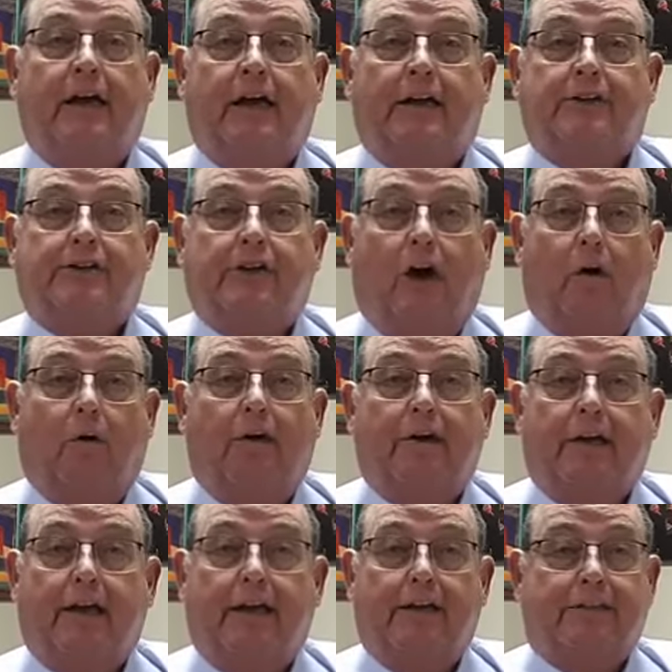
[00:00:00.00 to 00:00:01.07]
So
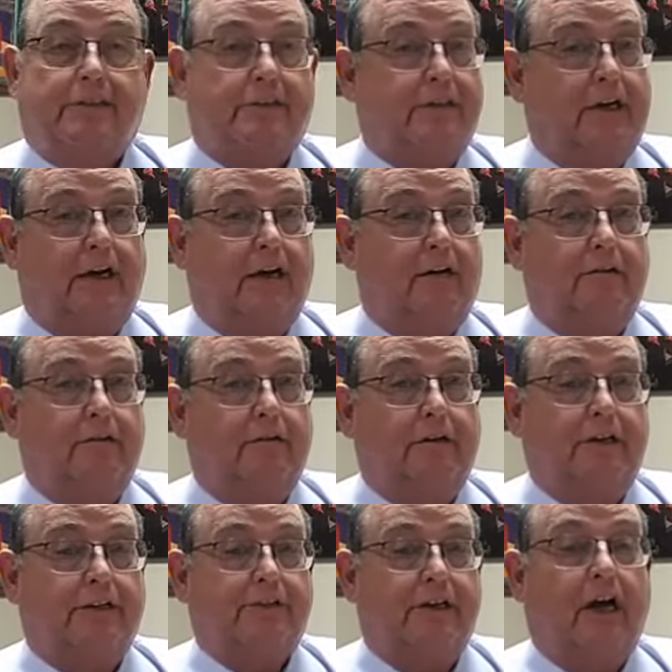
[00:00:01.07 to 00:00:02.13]
it's
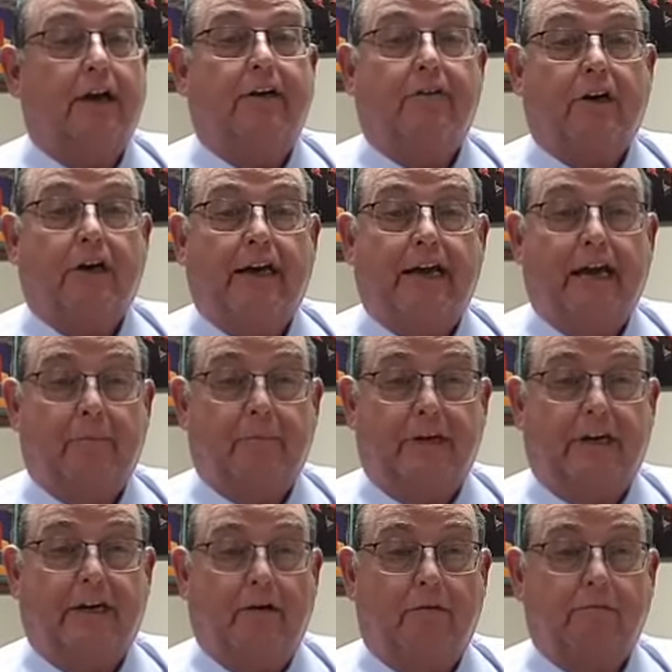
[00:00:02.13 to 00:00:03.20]
not ever going to happen
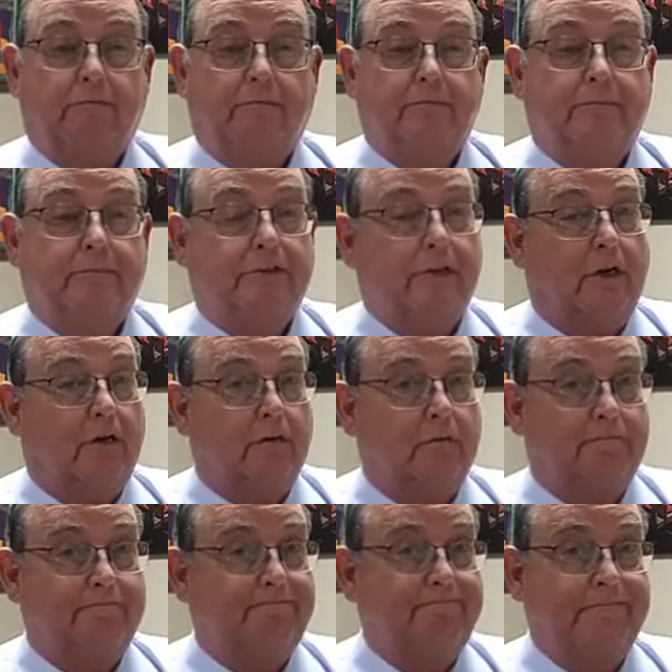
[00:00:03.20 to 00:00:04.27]
here. So
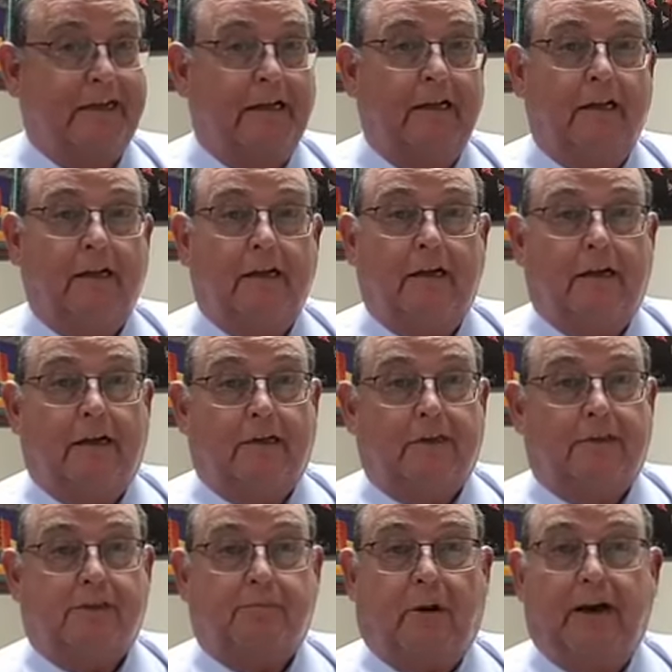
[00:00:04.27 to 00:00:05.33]

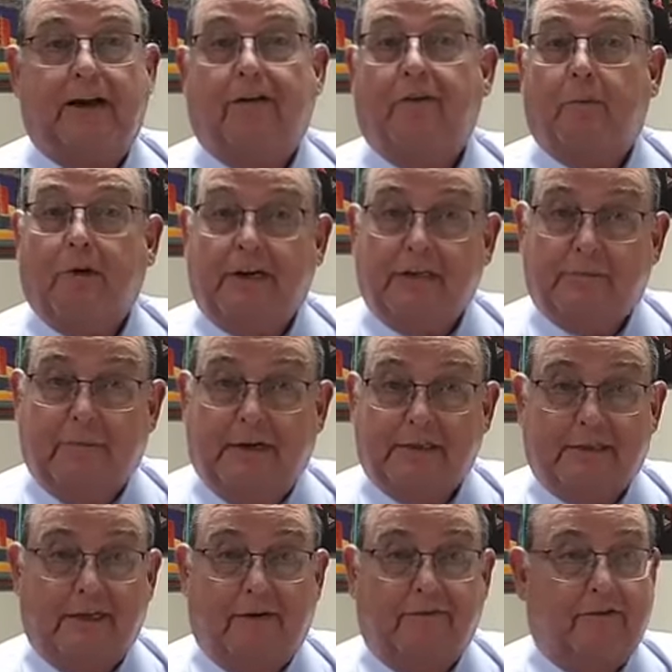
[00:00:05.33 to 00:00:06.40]
despite everybody's best
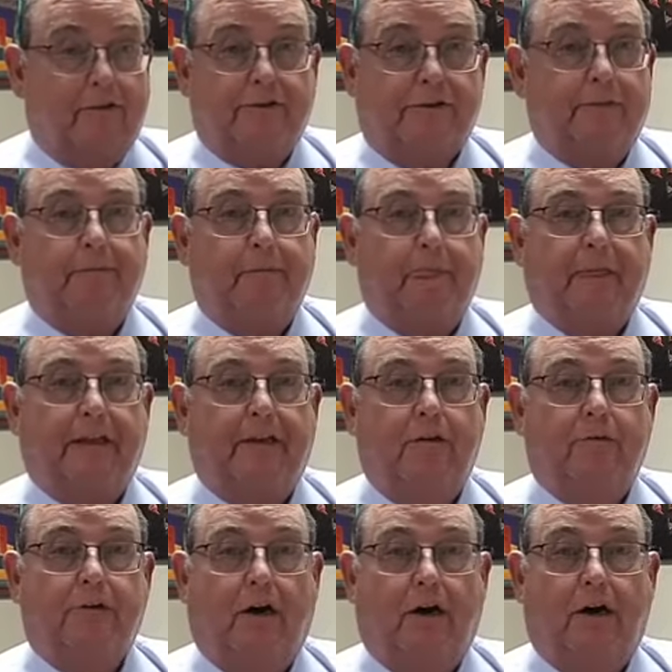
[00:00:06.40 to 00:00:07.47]
efforts,
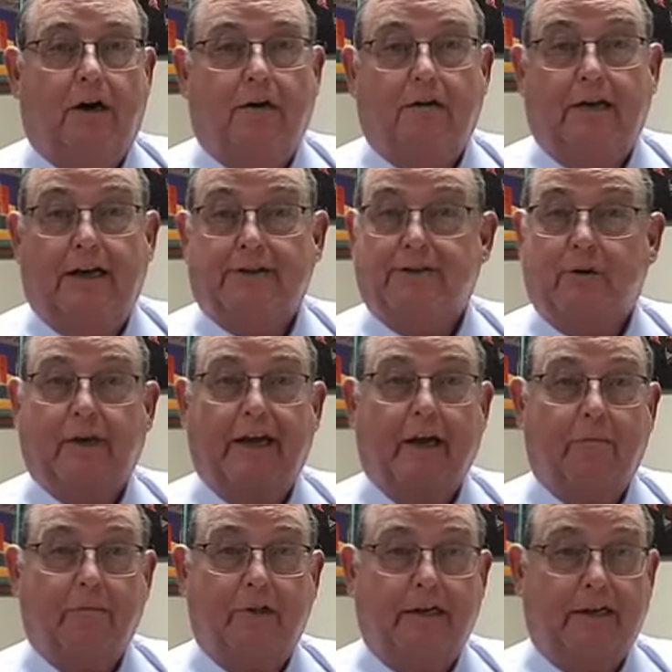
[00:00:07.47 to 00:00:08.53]
Utah has no
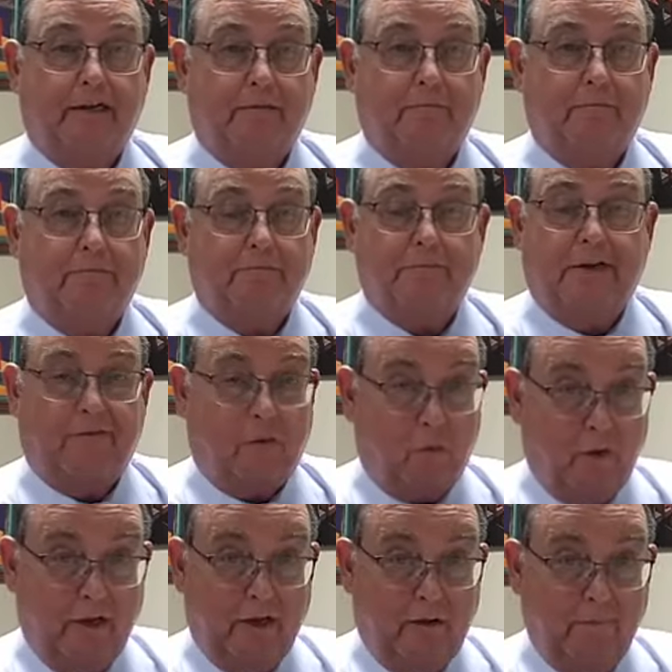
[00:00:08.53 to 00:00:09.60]
gambling, never
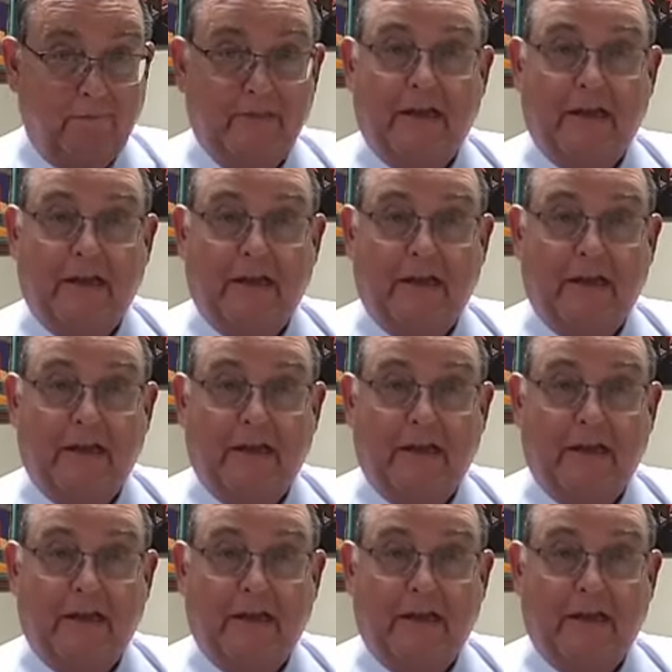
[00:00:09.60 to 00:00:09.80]
will.